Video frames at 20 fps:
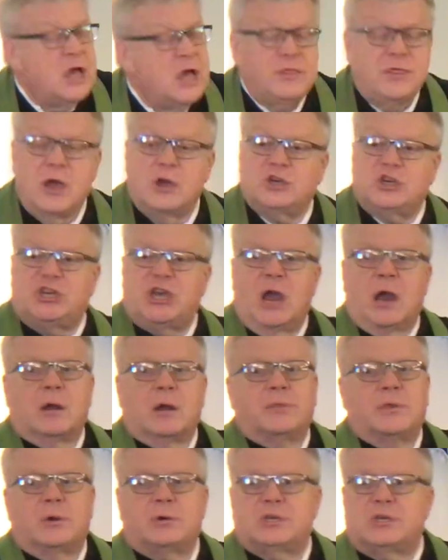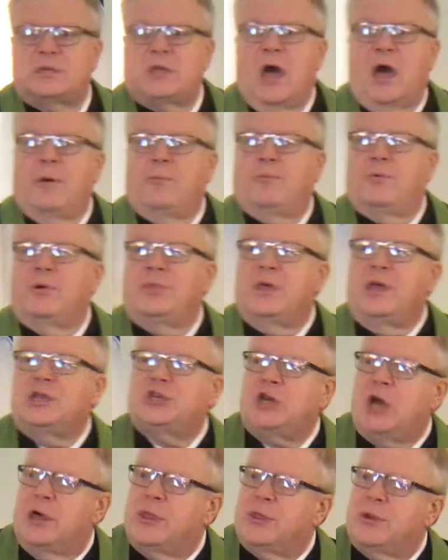They share their stuff with
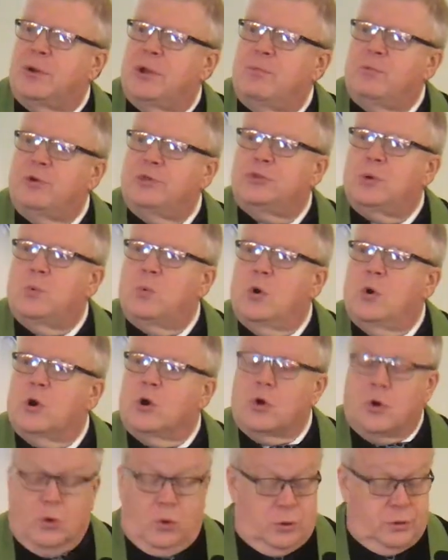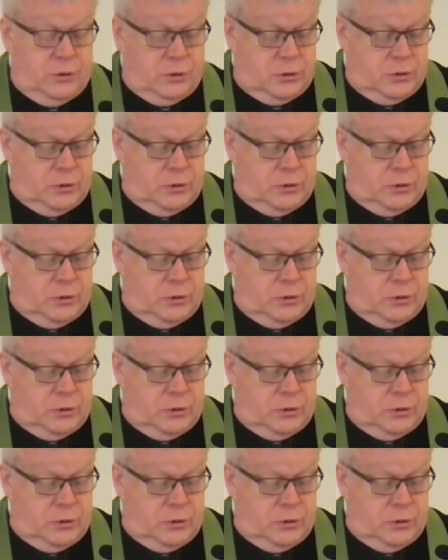each other and with the world.